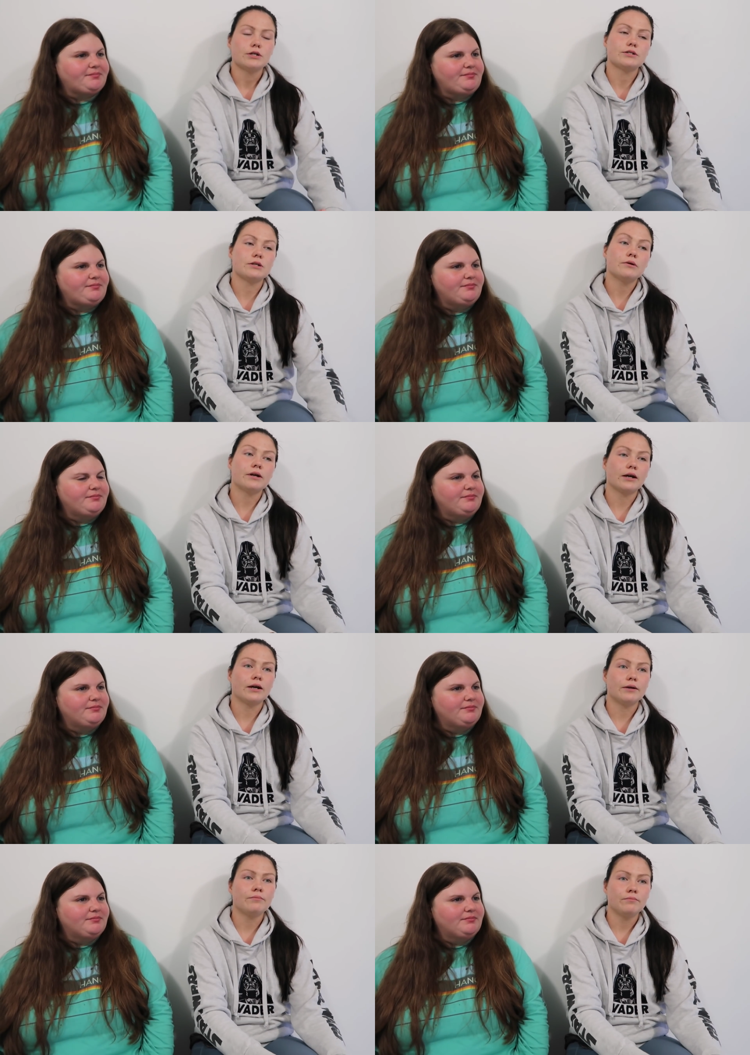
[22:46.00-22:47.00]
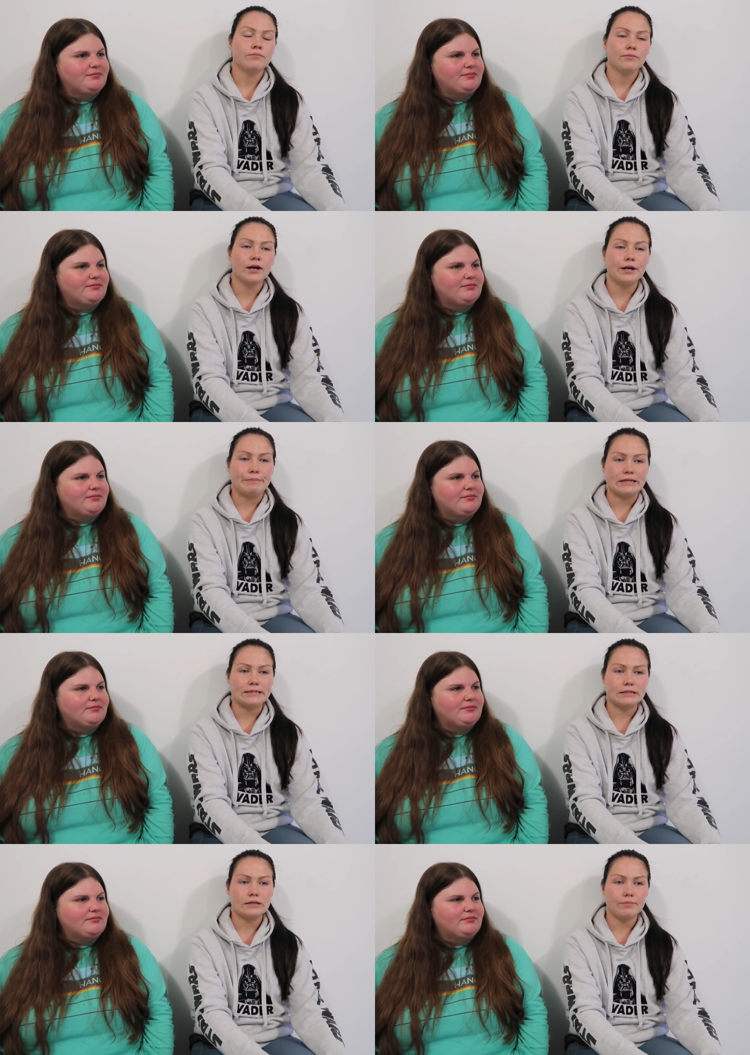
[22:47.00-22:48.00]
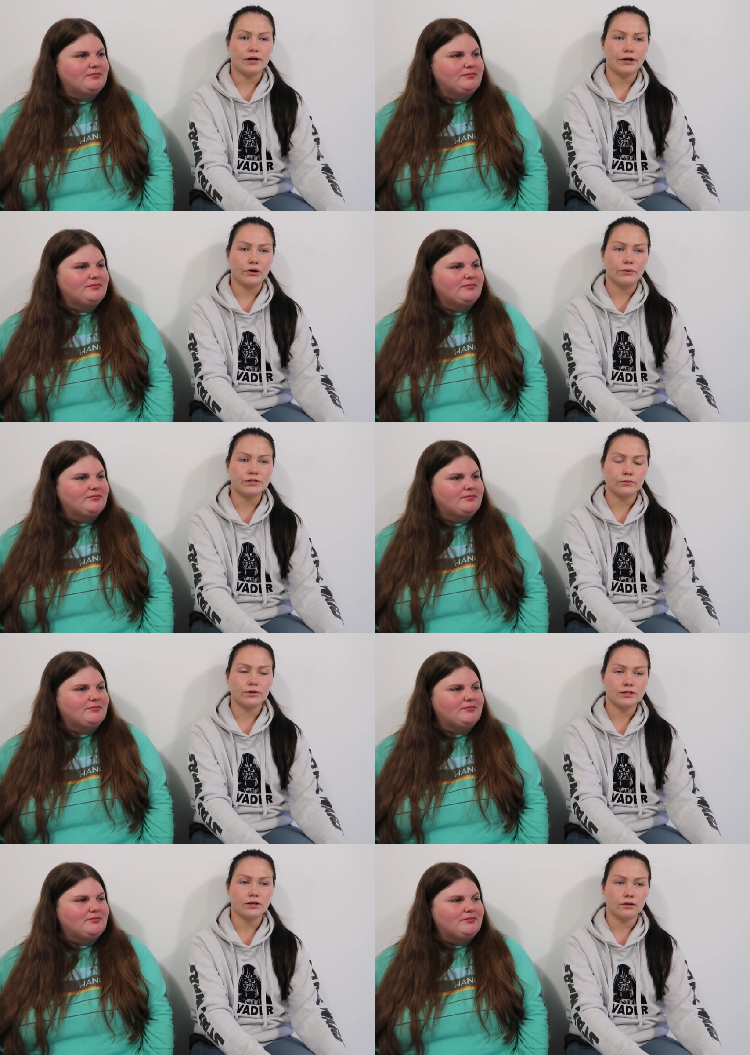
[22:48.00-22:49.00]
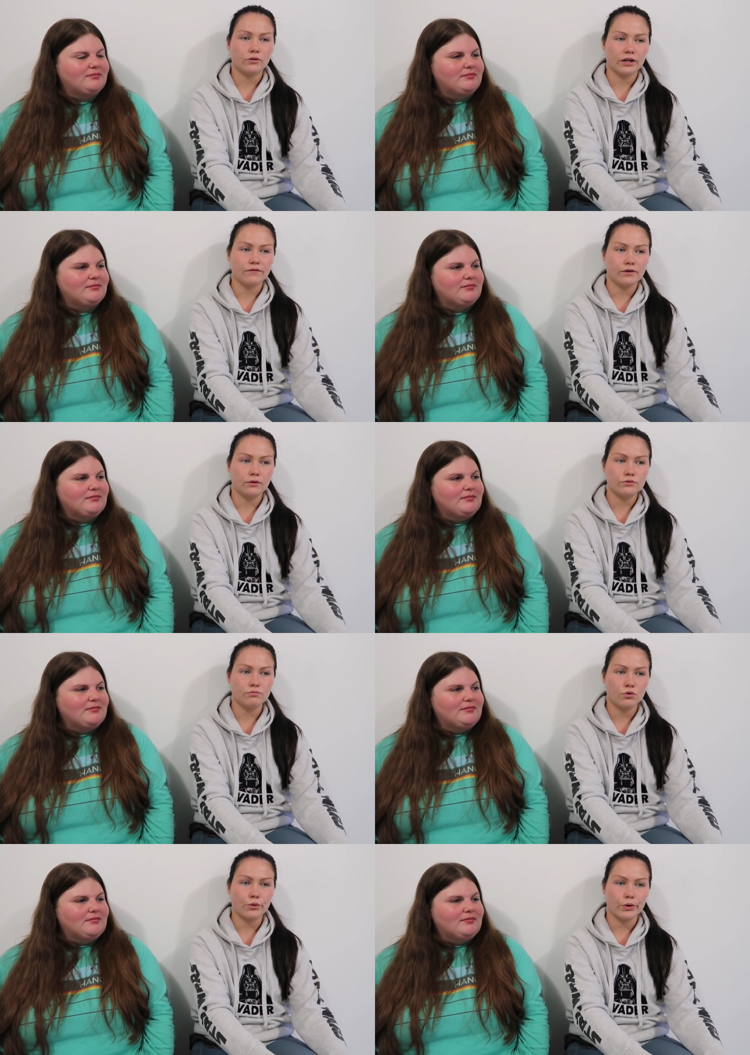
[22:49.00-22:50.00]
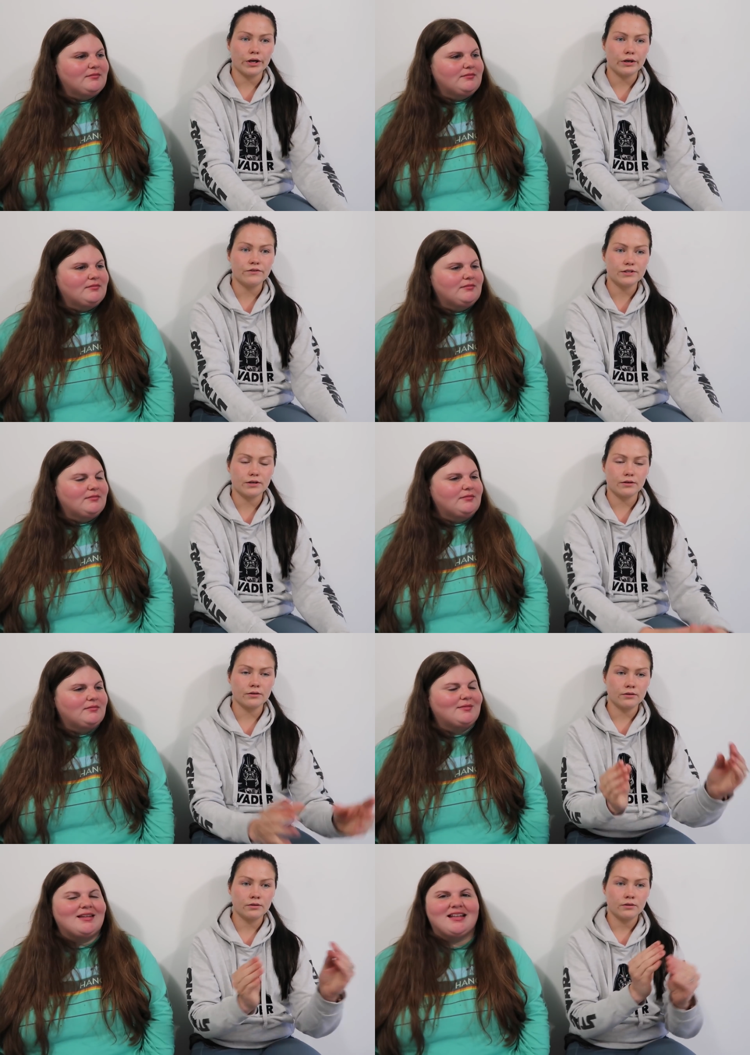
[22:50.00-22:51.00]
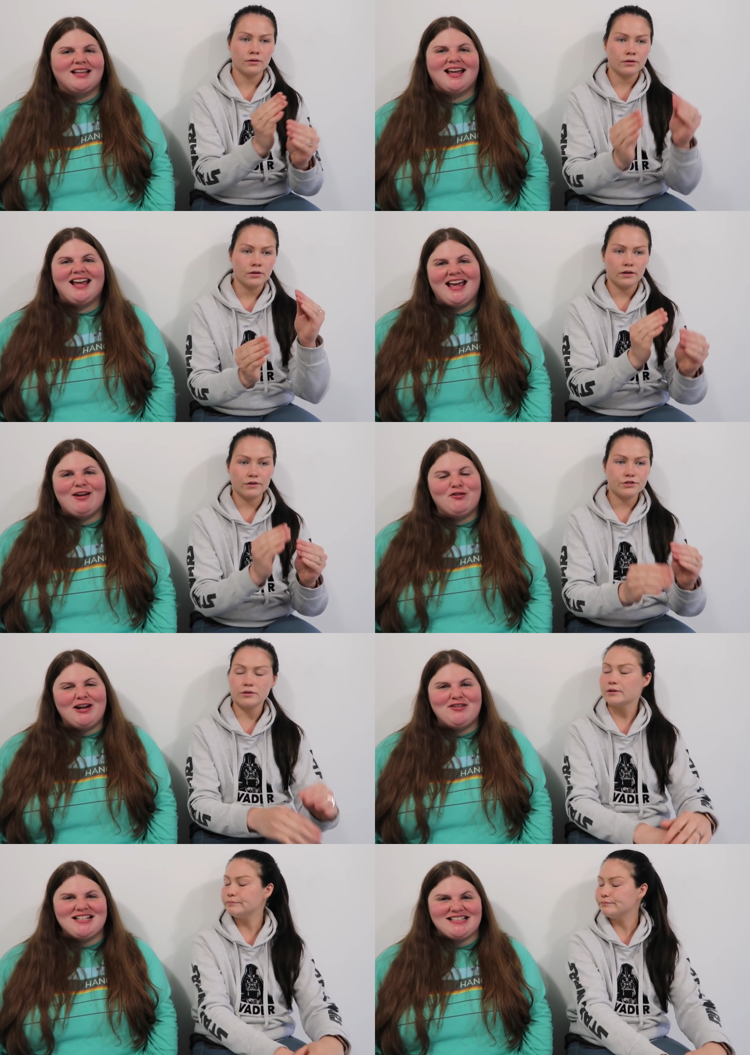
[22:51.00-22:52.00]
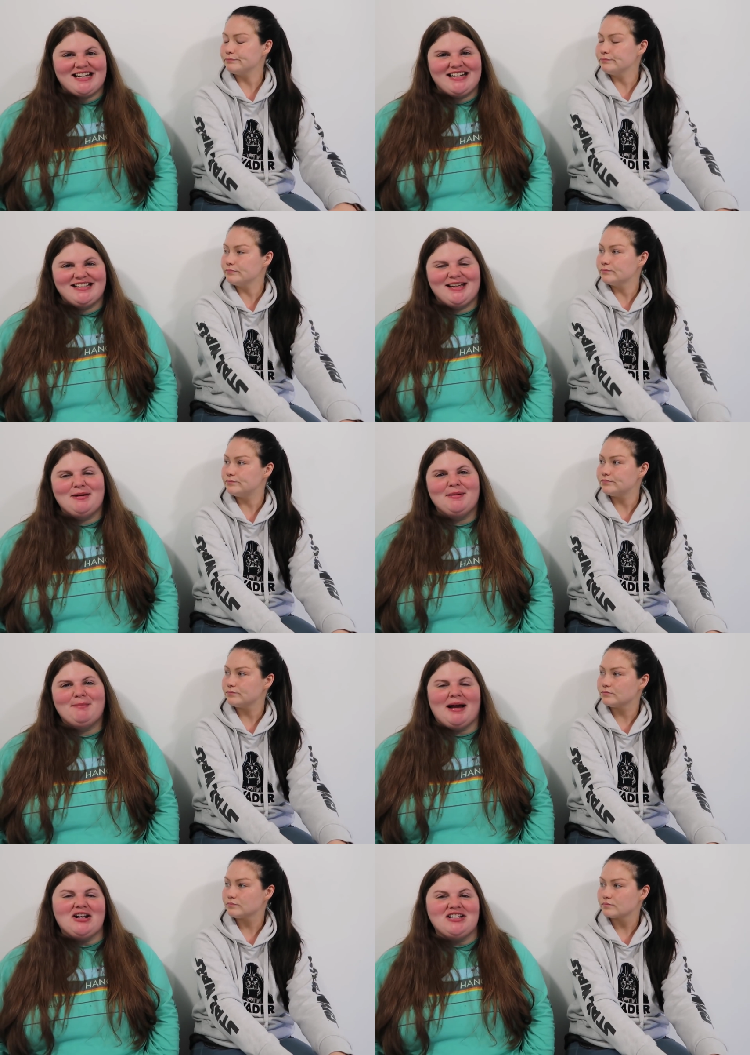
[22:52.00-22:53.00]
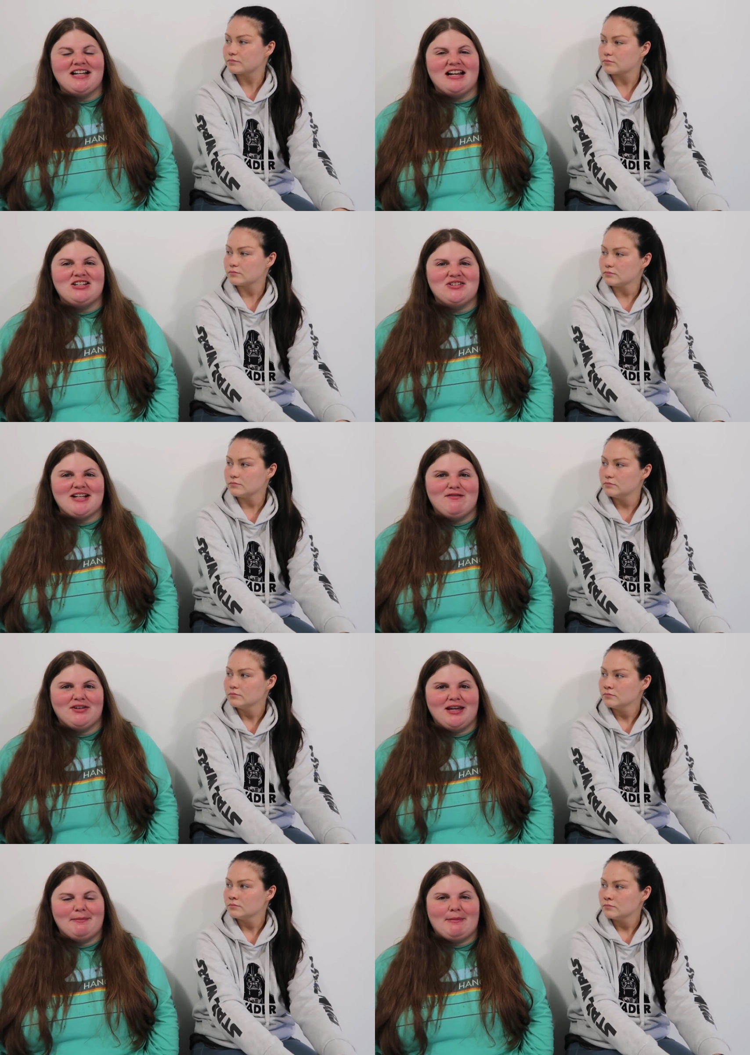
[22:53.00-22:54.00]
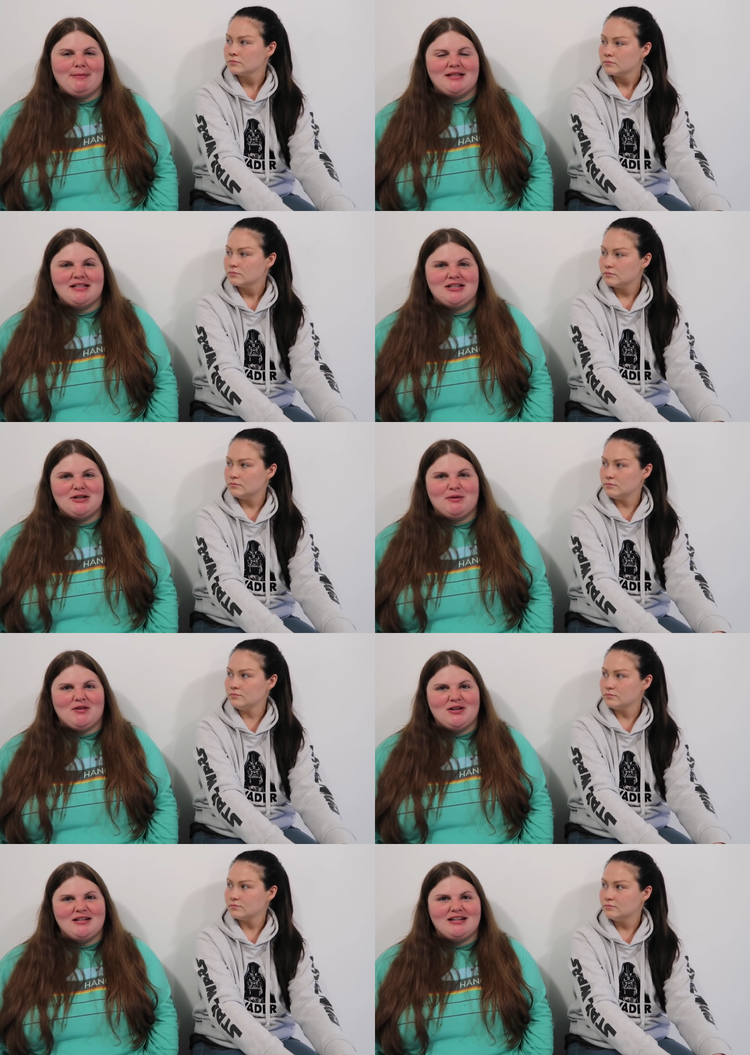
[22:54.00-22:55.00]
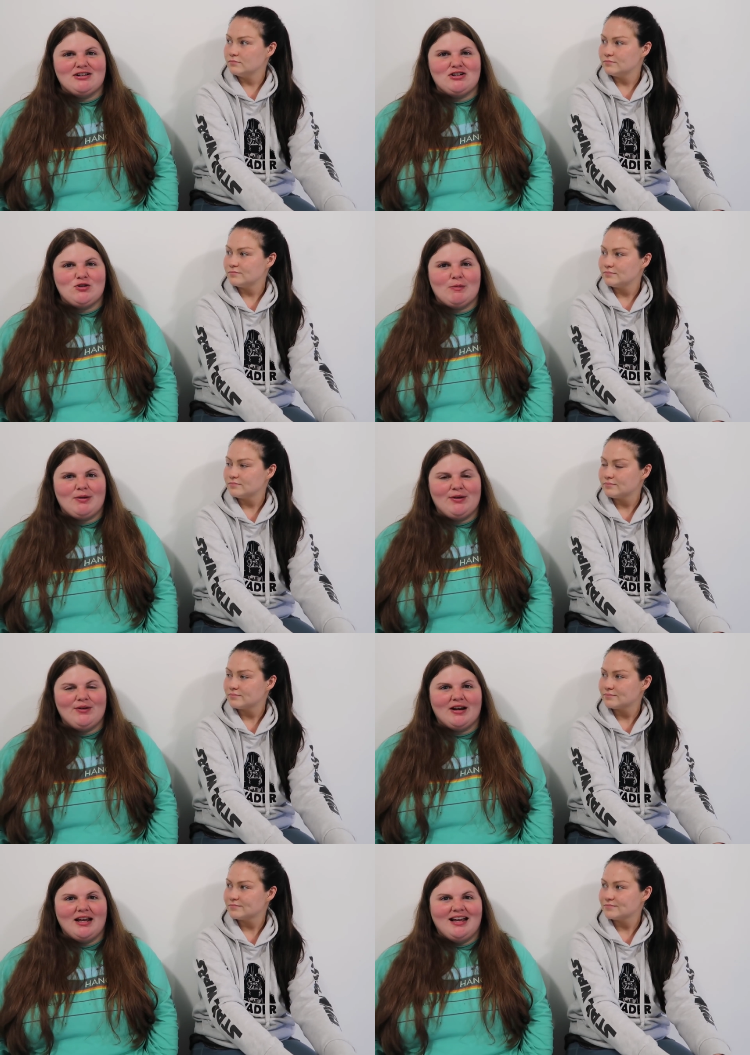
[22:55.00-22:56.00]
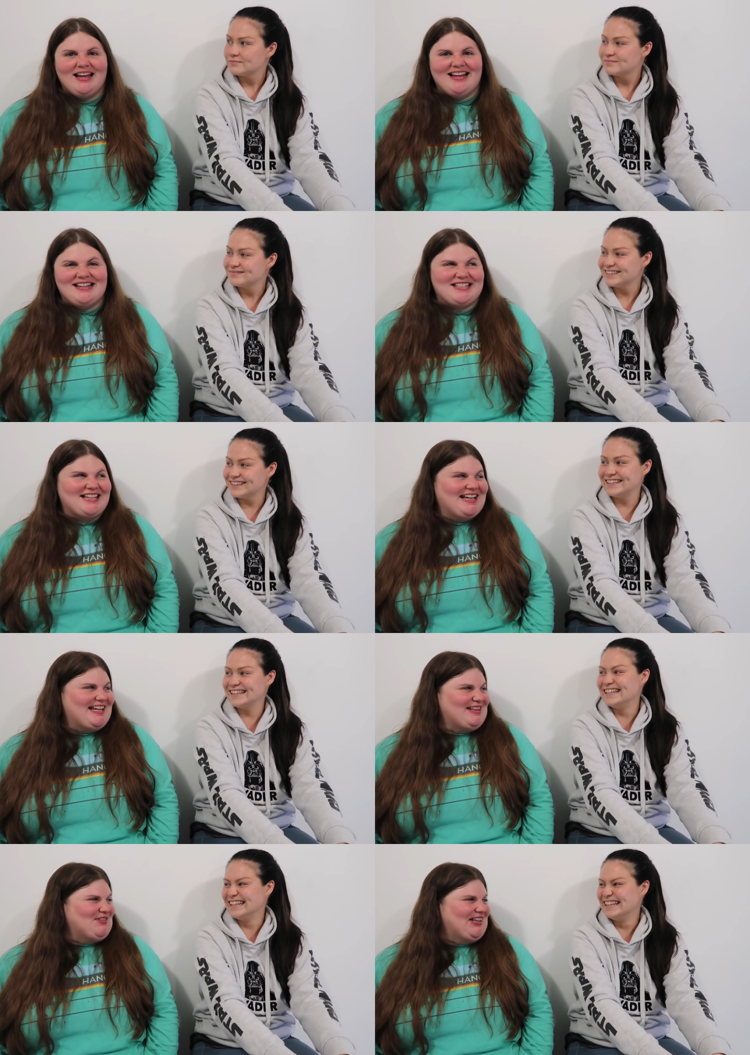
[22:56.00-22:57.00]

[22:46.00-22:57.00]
Speaker 1: So that kind of kind of messed it up. I don't know what it's gonna look like if I lose more weight, if it's gonna
Speaker 2: if we ever decided to get matching tattoos, I feel like my baby sister would volunteer as tribute. she could get the